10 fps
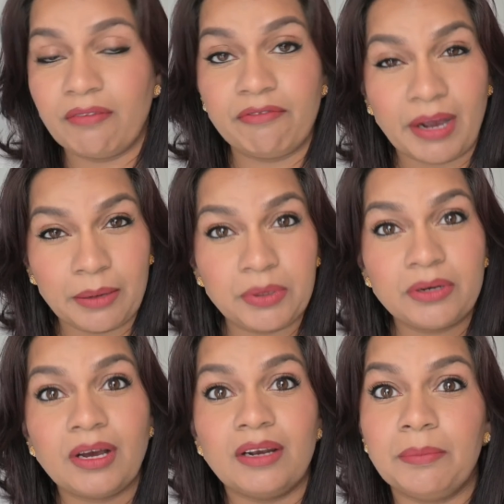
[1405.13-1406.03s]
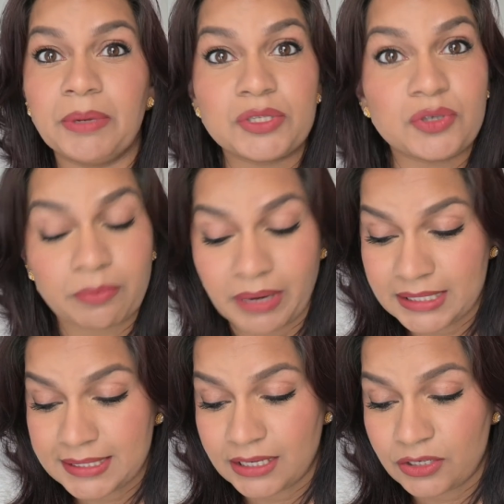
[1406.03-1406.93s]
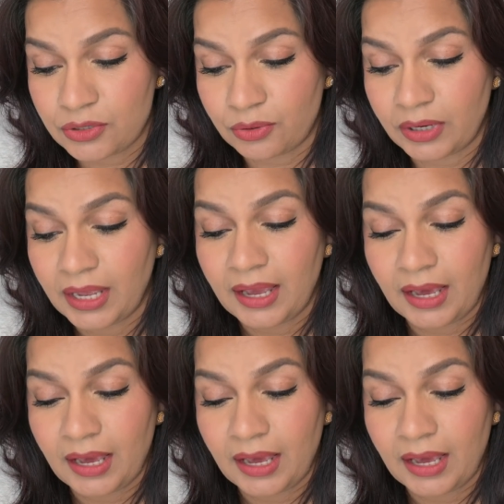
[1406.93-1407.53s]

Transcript: vibrant color based on my skin tone,